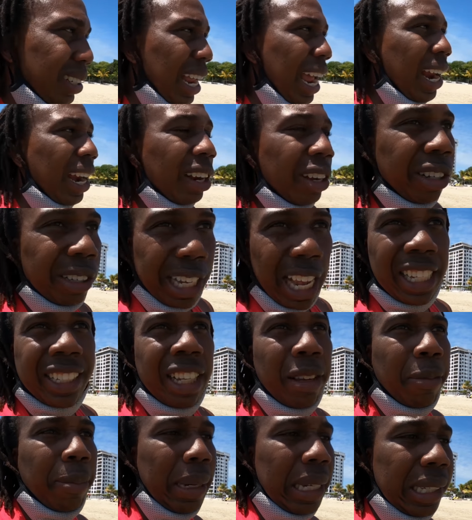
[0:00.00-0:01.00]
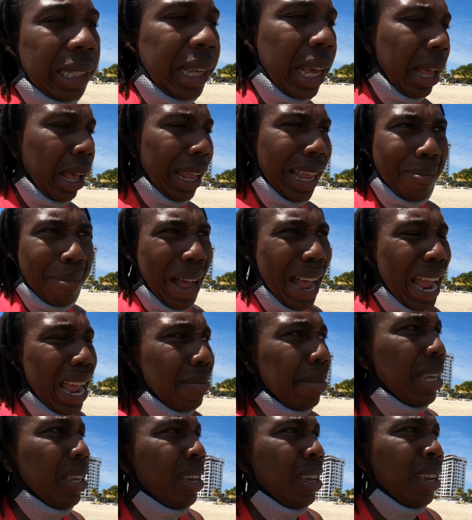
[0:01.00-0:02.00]
that'll that's a big scale in
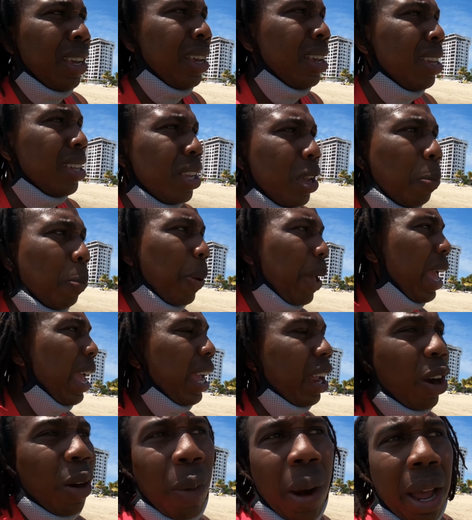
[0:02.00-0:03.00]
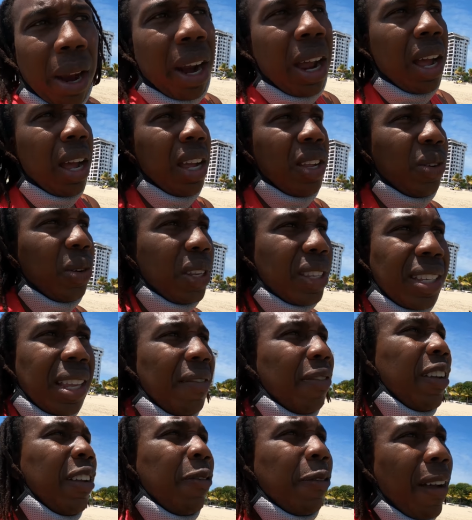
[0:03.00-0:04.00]
miami you're paying around
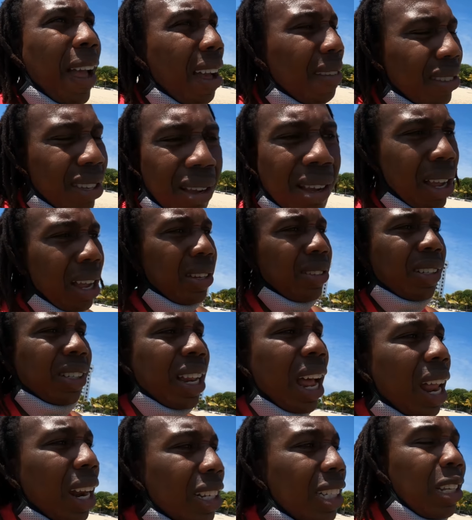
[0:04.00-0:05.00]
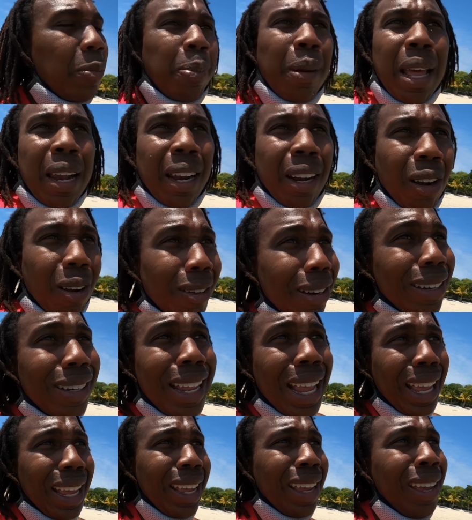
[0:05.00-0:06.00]
175 to 100 dollars depending on the
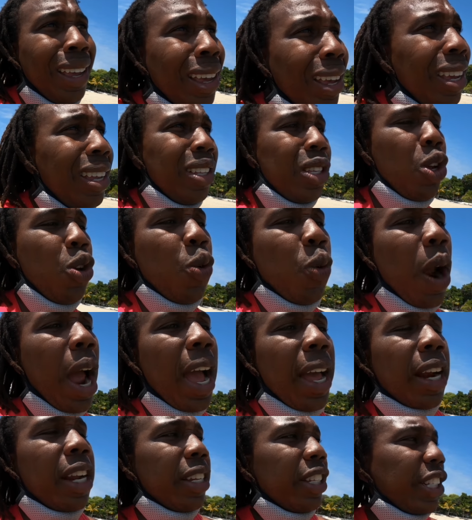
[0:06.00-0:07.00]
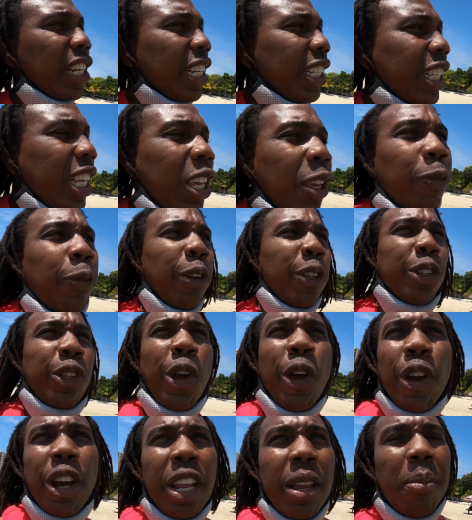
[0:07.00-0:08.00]
day to ride a jet ski for
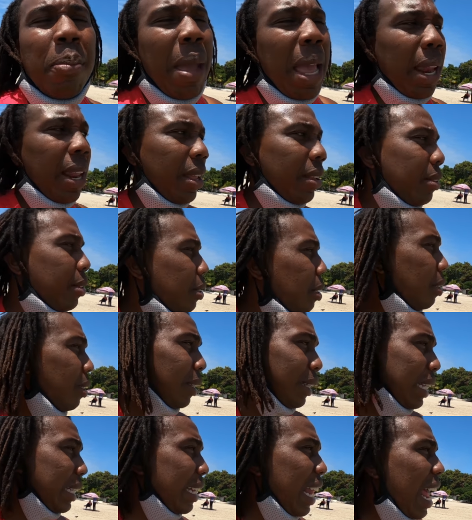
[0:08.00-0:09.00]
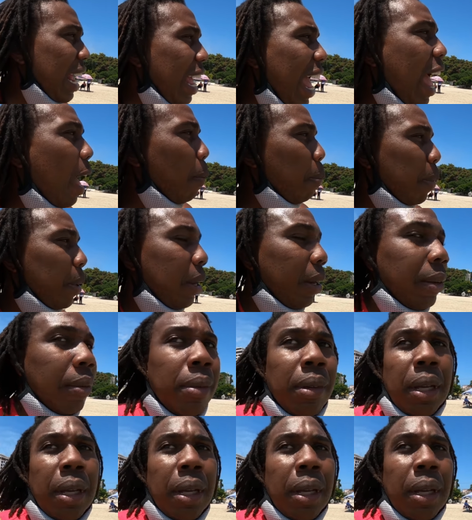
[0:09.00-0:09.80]
30 minutes it's not happening